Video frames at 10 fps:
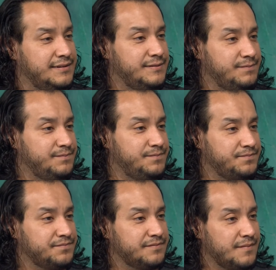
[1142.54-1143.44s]
has to have a
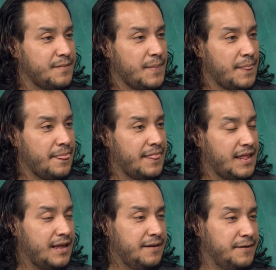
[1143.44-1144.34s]
name, date of birth,
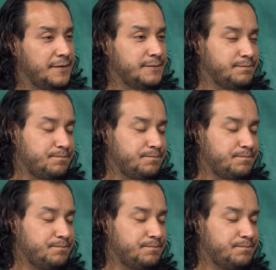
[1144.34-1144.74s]
and gender. Yeah.